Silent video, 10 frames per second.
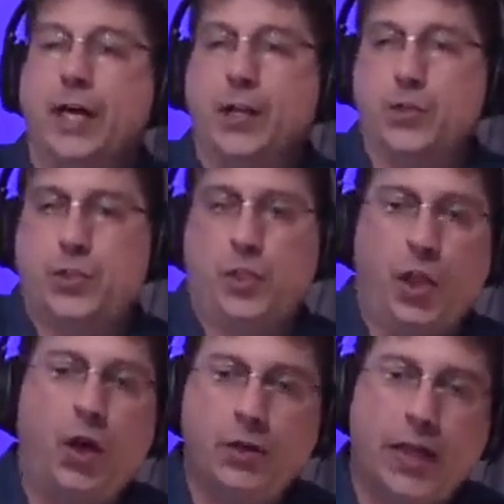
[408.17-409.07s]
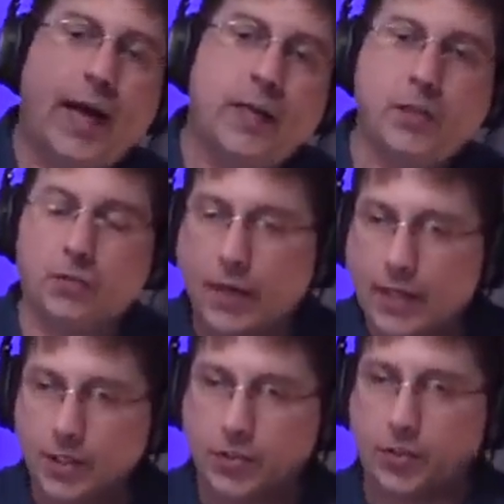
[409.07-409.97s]
There's a long line at the
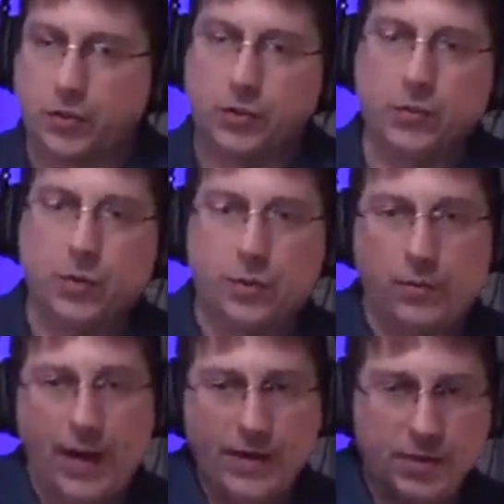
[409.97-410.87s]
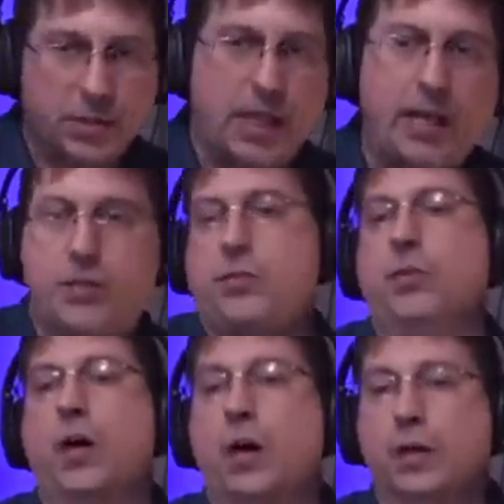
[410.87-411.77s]
register. Well, why is this line so
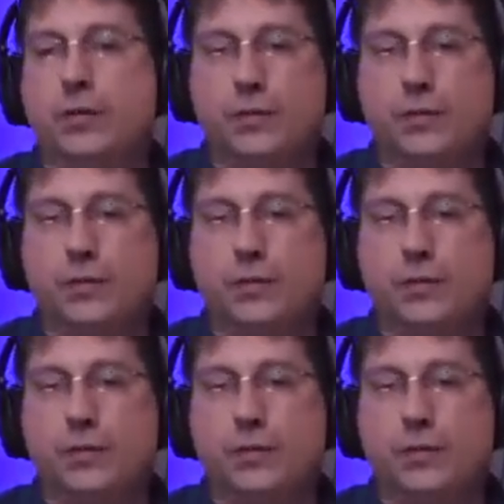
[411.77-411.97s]
long?